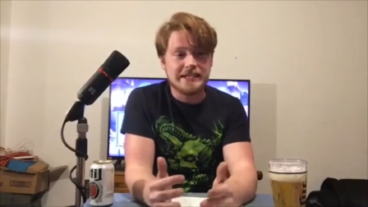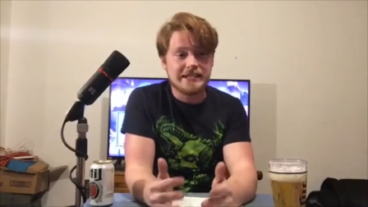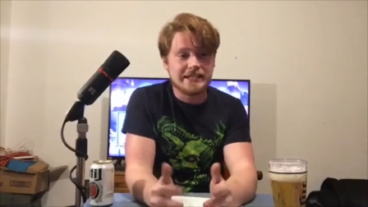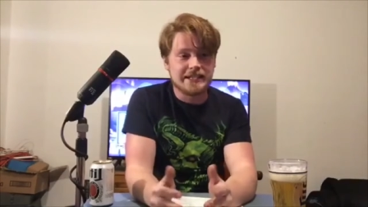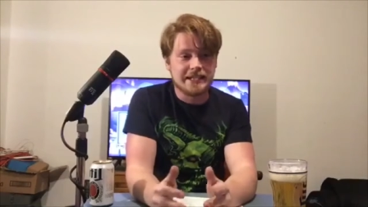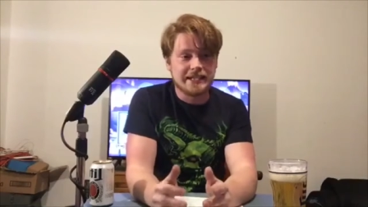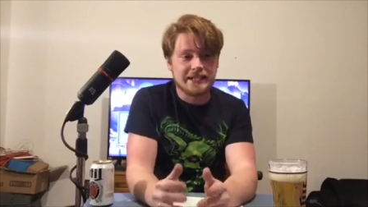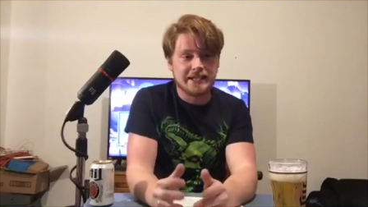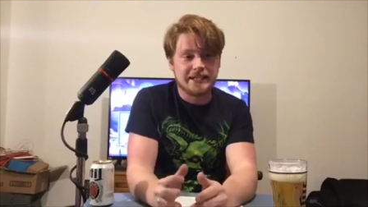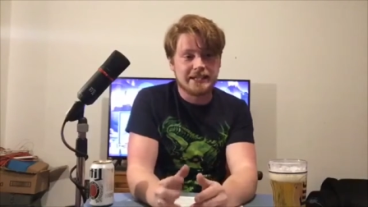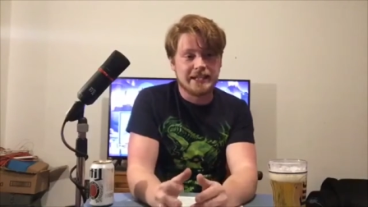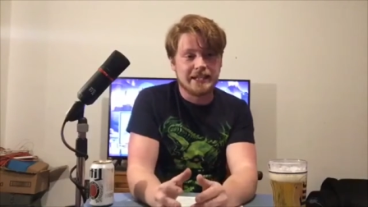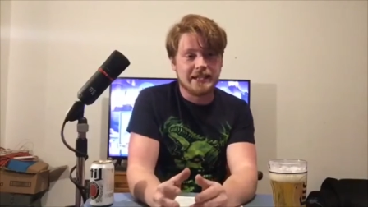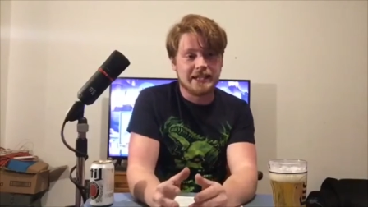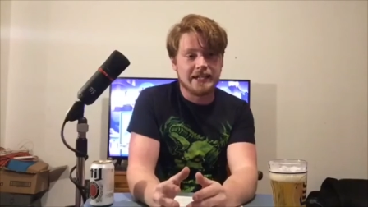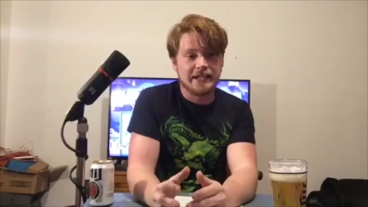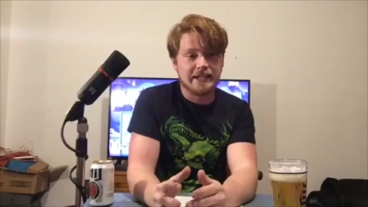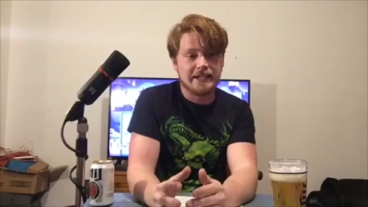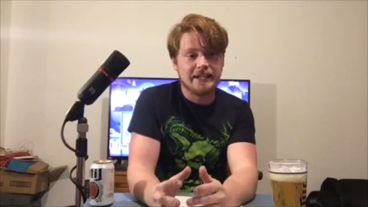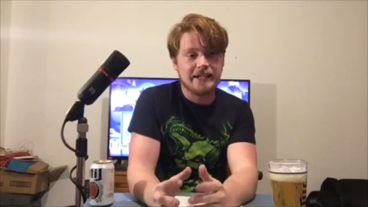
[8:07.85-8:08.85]
and then that
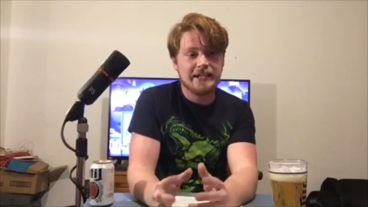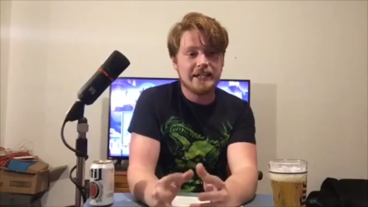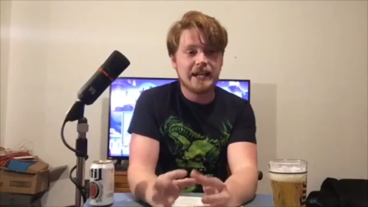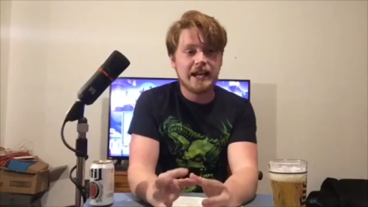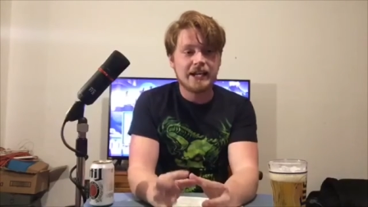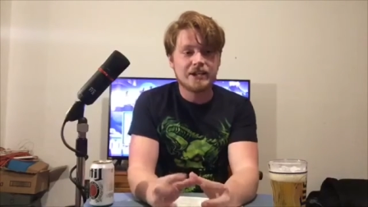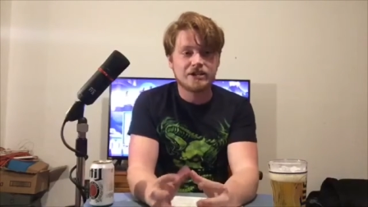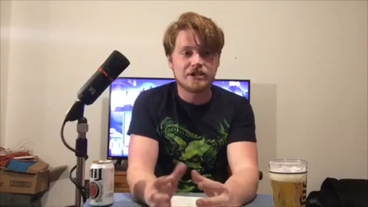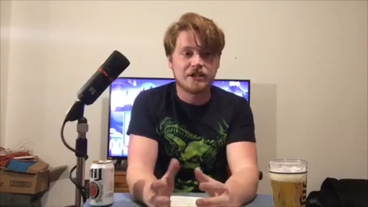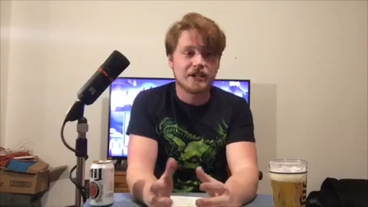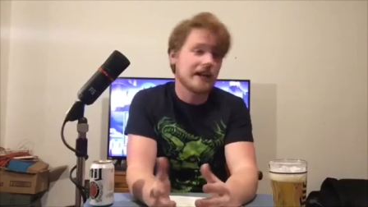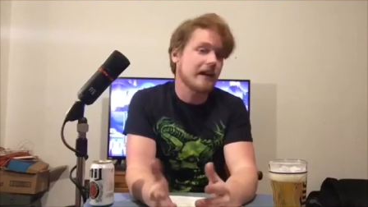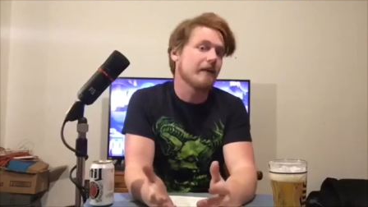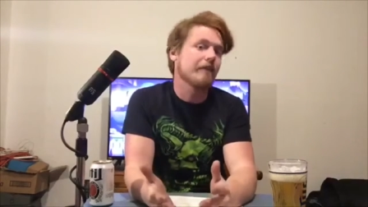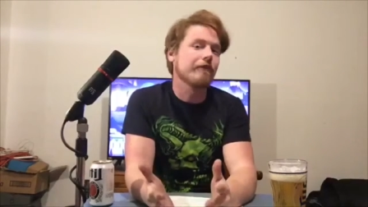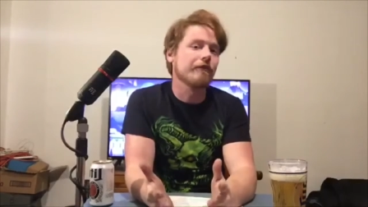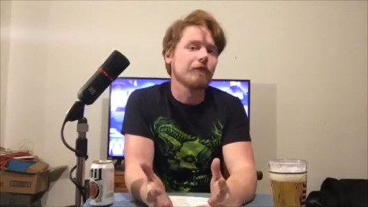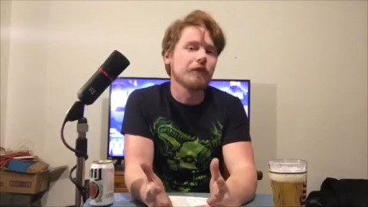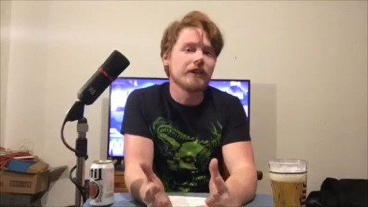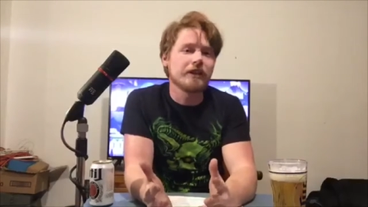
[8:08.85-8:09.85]
he actually kind of
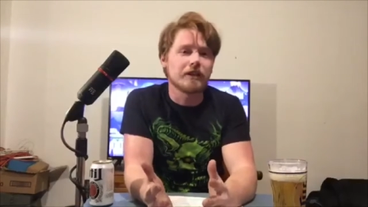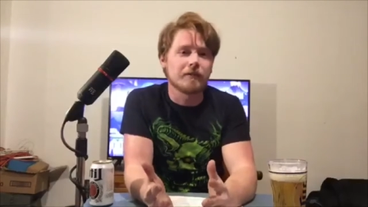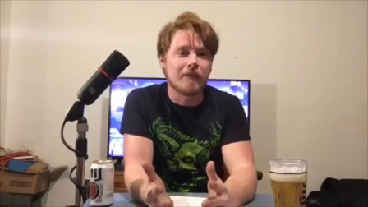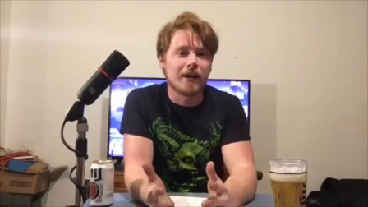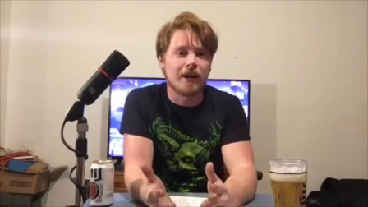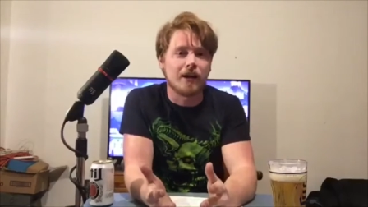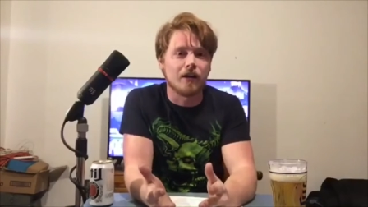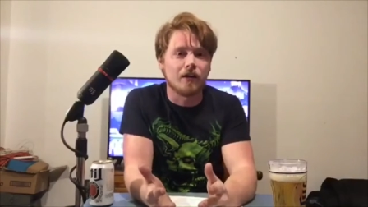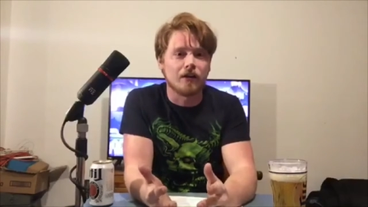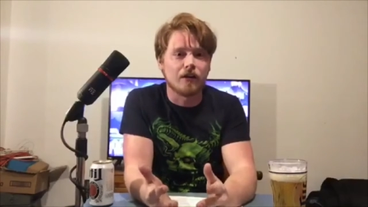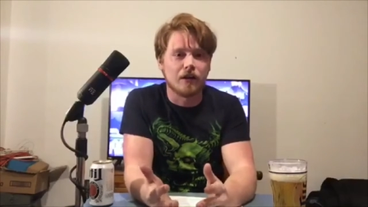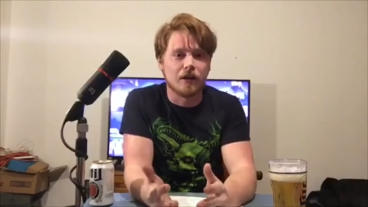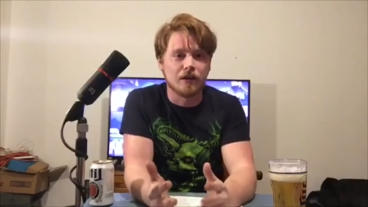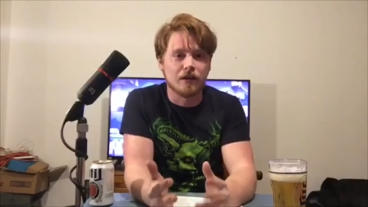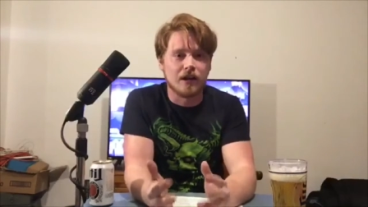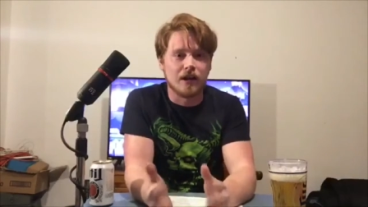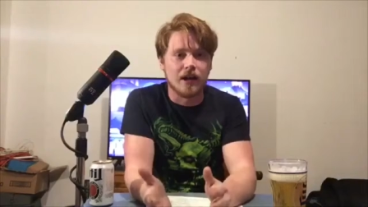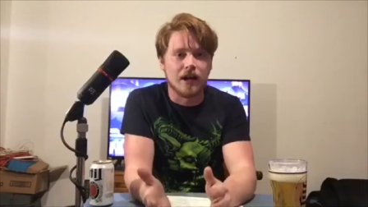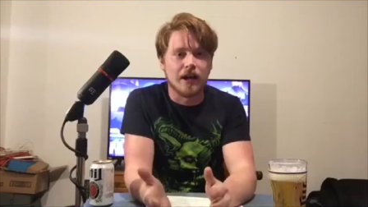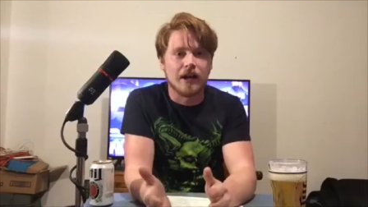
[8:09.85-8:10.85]
freaked him out a
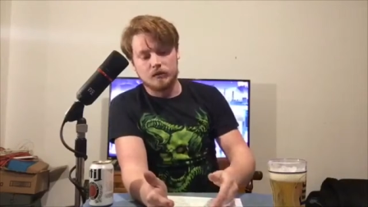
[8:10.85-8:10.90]
lot.